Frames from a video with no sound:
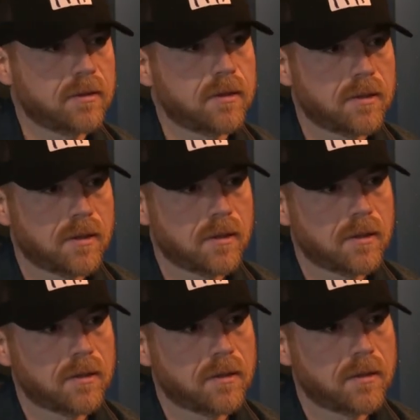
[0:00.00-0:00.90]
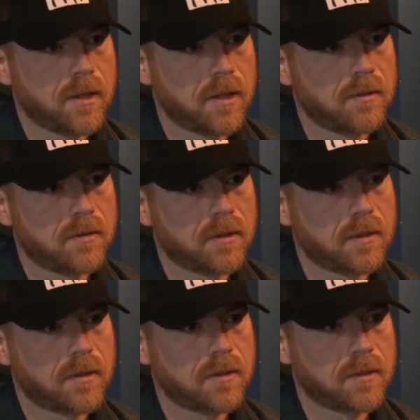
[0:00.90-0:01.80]
Mm. You know,
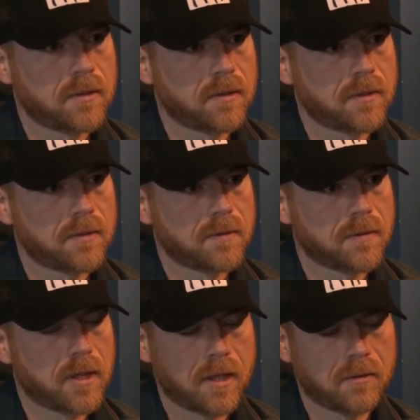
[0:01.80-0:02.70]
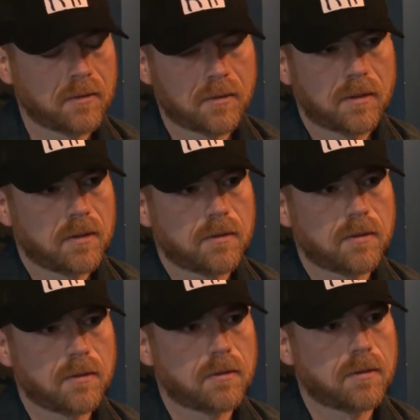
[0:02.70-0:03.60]
dang man, that's good. And read that
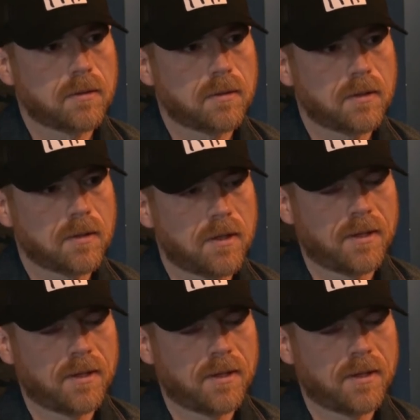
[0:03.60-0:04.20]
on a Facebook